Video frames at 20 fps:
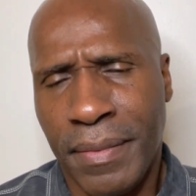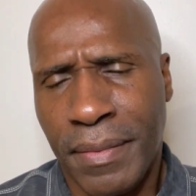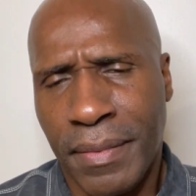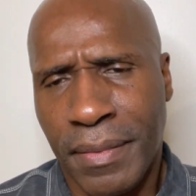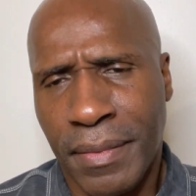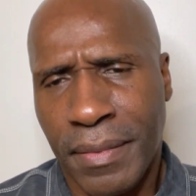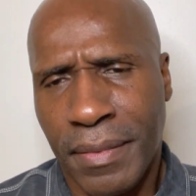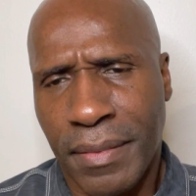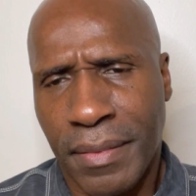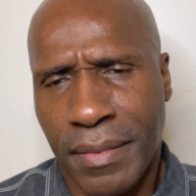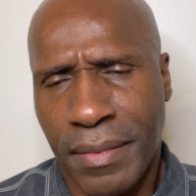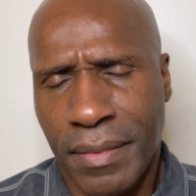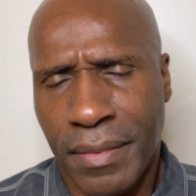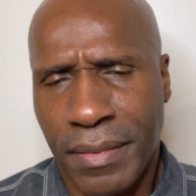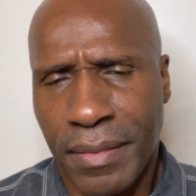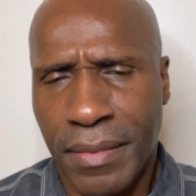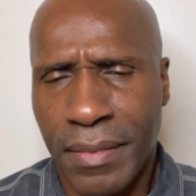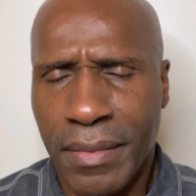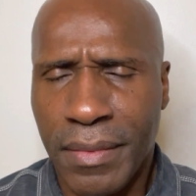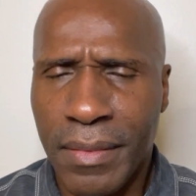
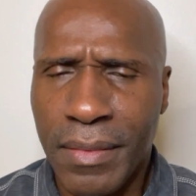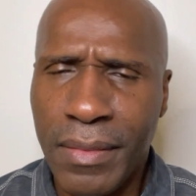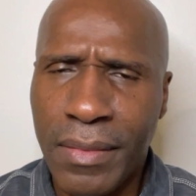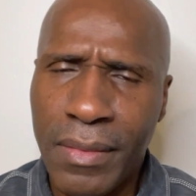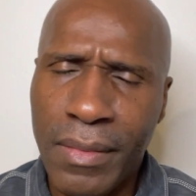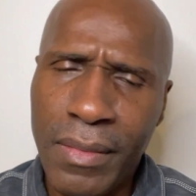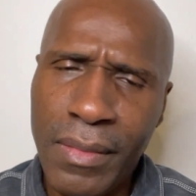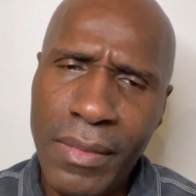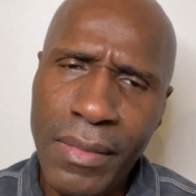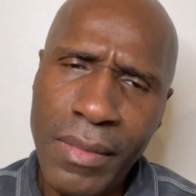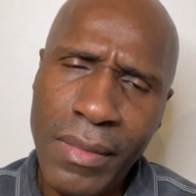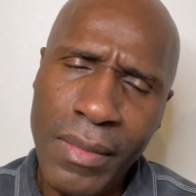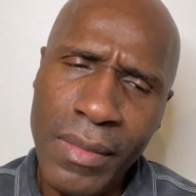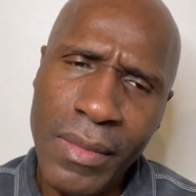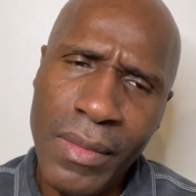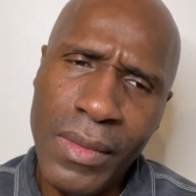(no one is talking)